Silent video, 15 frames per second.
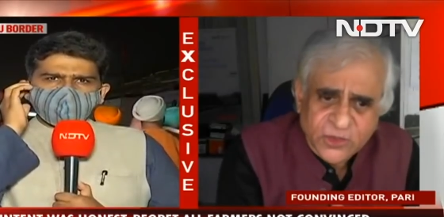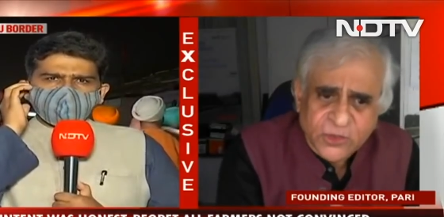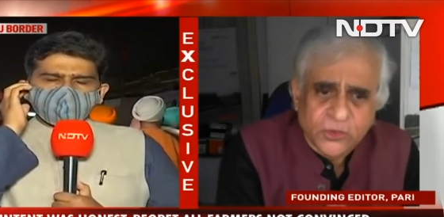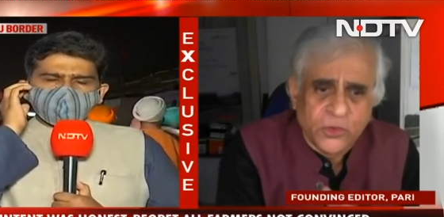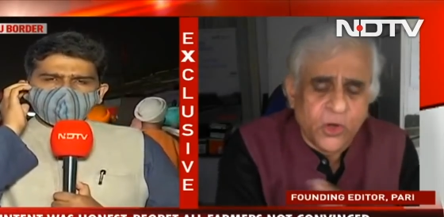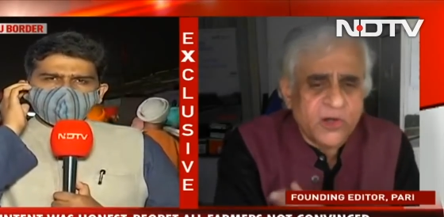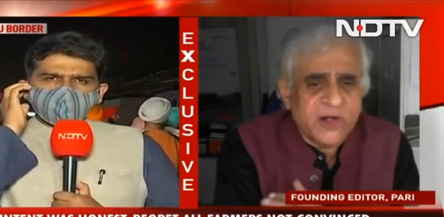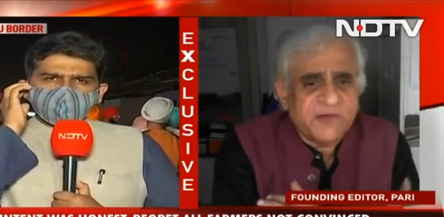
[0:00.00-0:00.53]

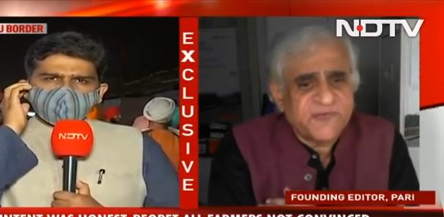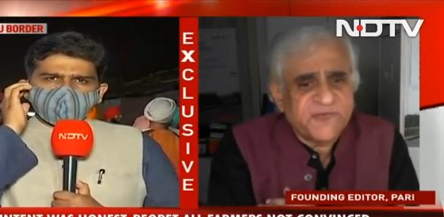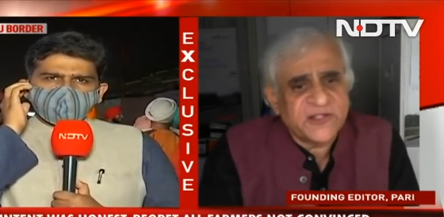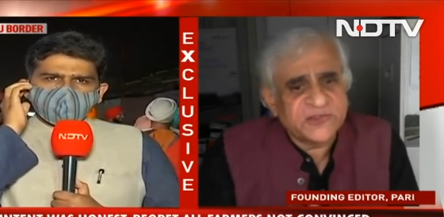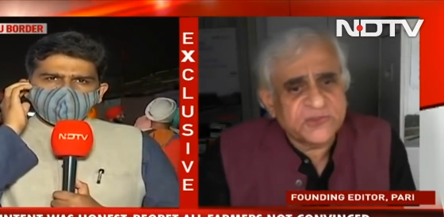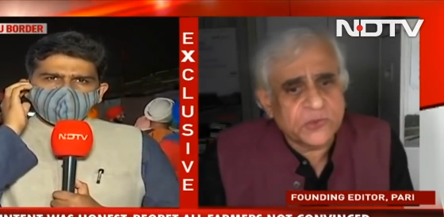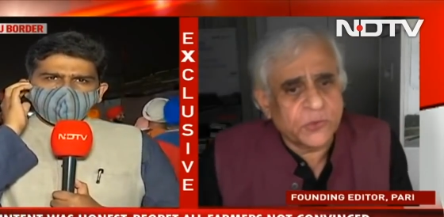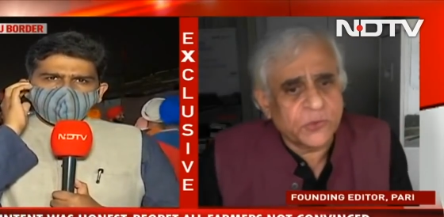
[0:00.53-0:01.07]
Speaker 1: no
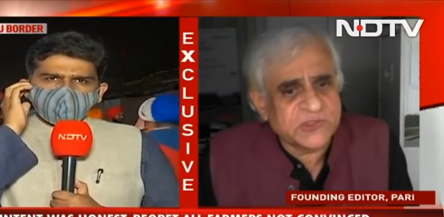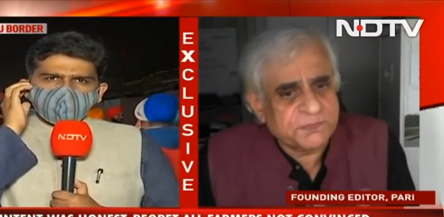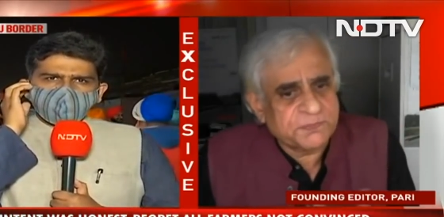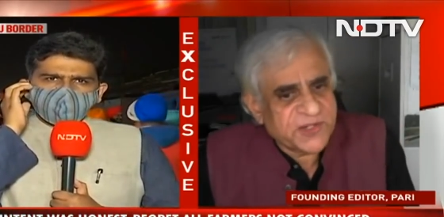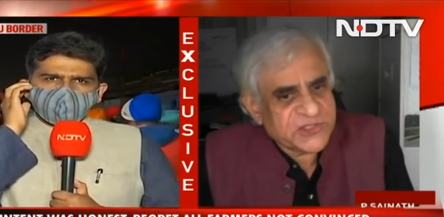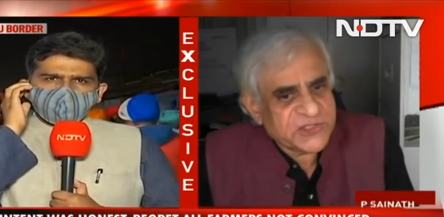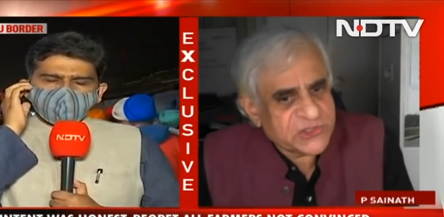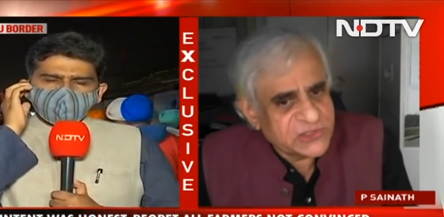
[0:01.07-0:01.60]
reference to a
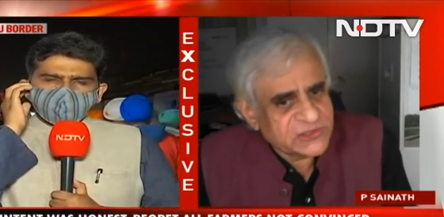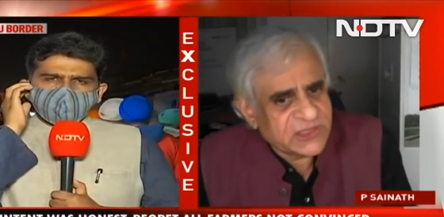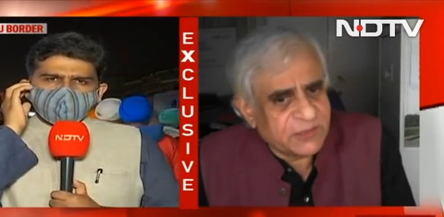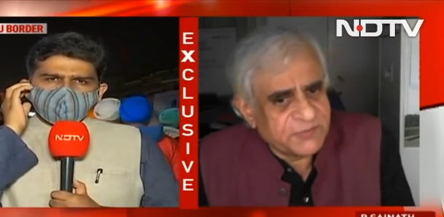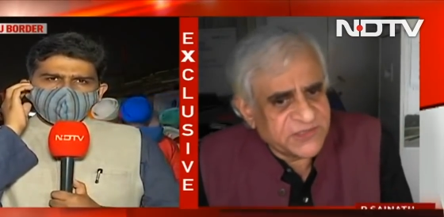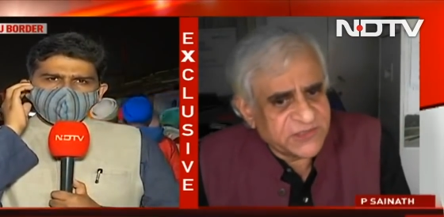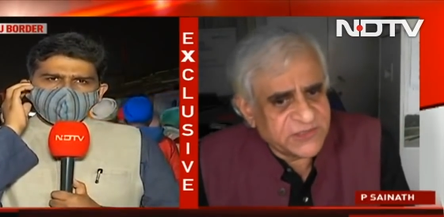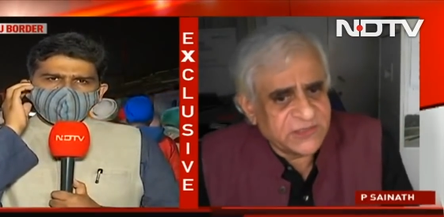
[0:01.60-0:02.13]
special
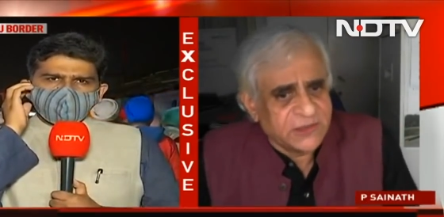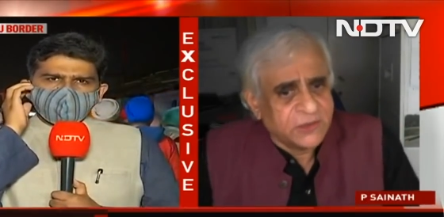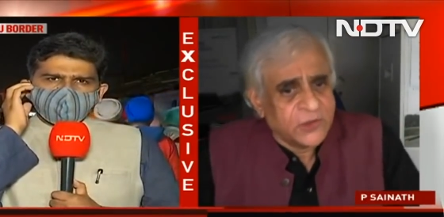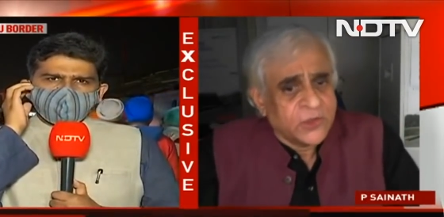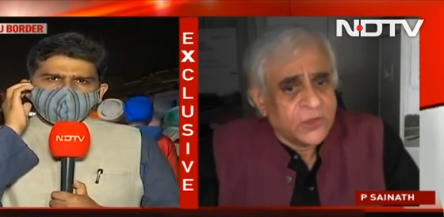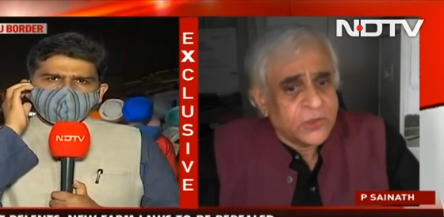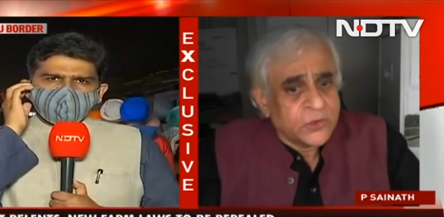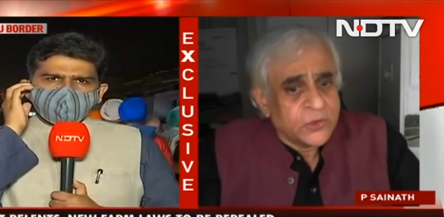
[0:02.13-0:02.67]
committee
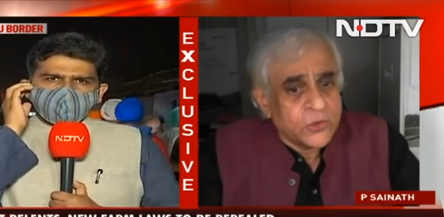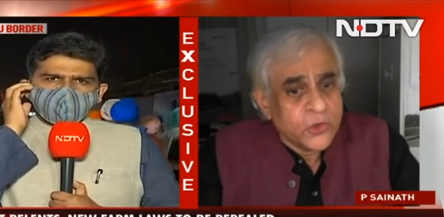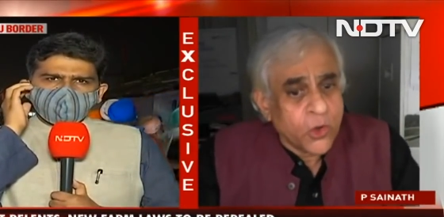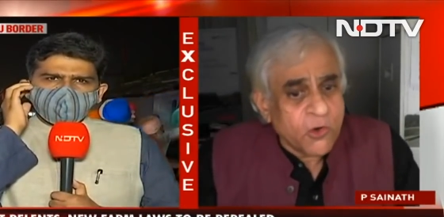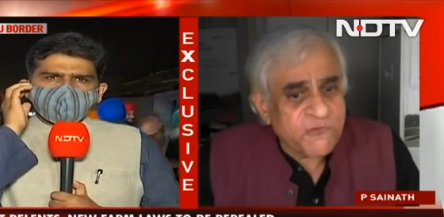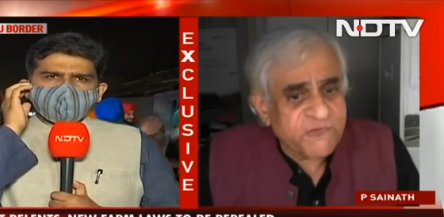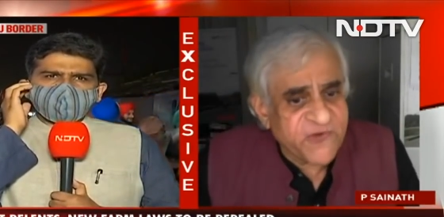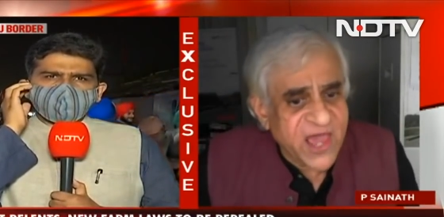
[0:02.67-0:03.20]

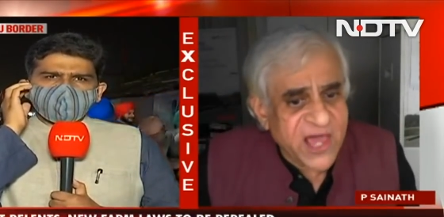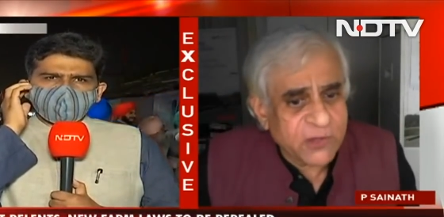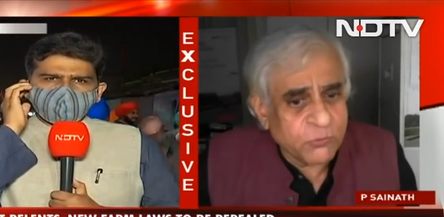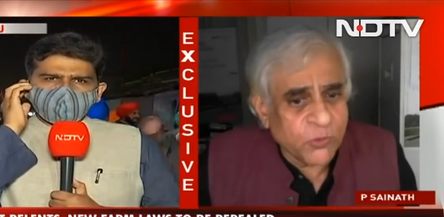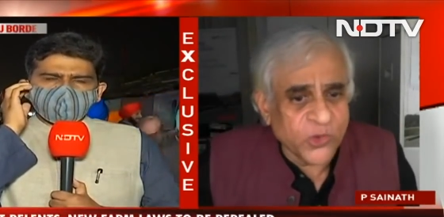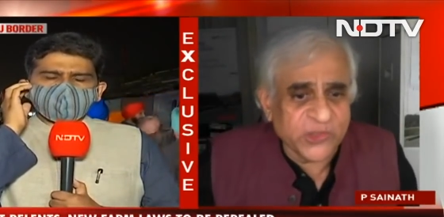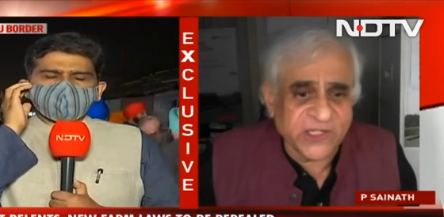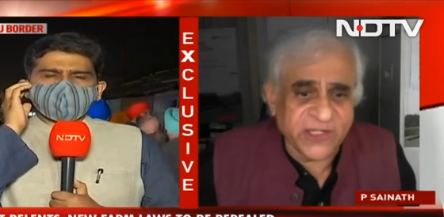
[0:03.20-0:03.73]
no fair
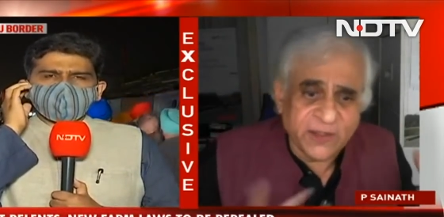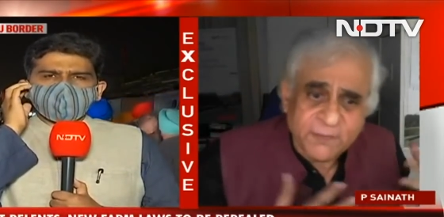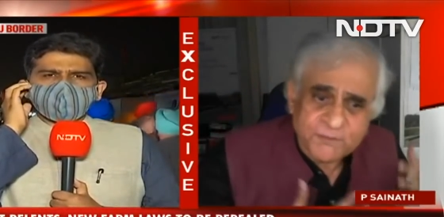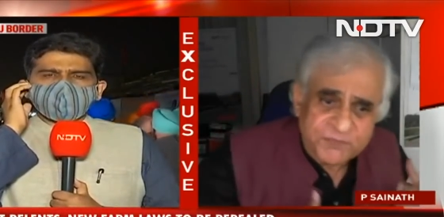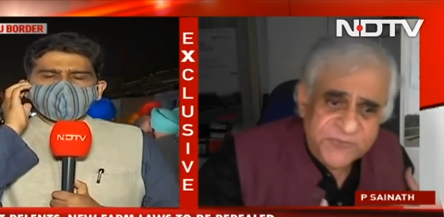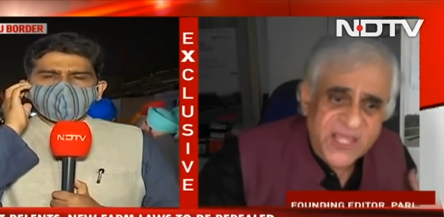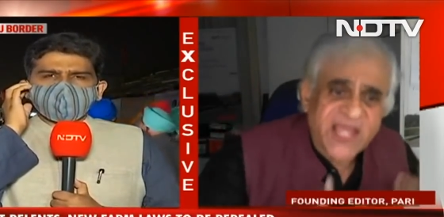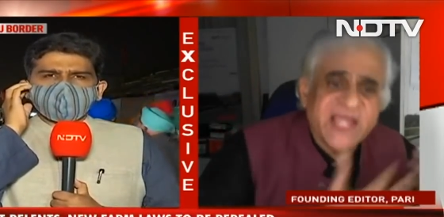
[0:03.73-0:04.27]
voting
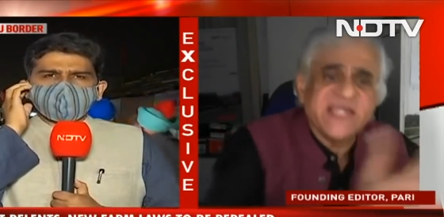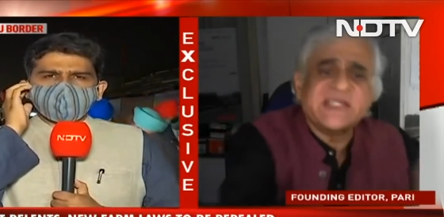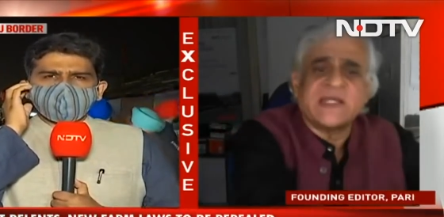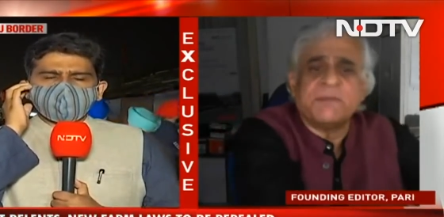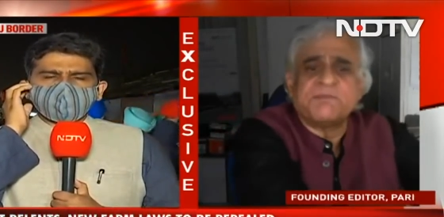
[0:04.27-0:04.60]
eight